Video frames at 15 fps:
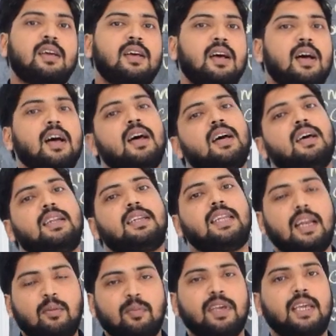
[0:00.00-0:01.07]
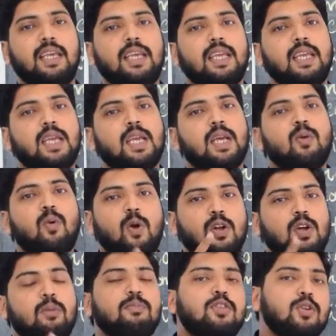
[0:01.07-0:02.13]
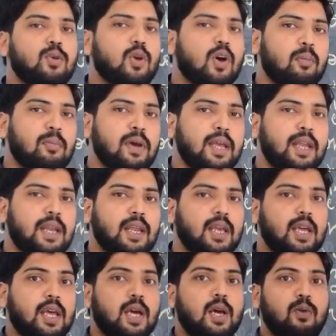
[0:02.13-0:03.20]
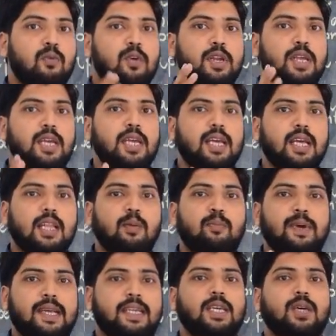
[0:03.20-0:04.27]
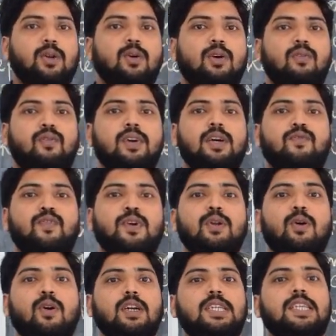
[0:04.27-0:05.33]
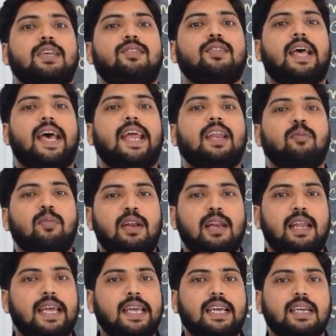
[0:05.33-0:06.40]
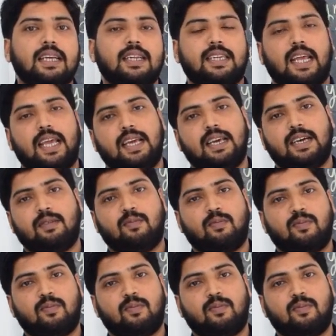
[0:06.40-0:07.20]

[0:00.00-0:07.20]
Tell me, what comes to your mind? The picture of a ferocious animal like tiger.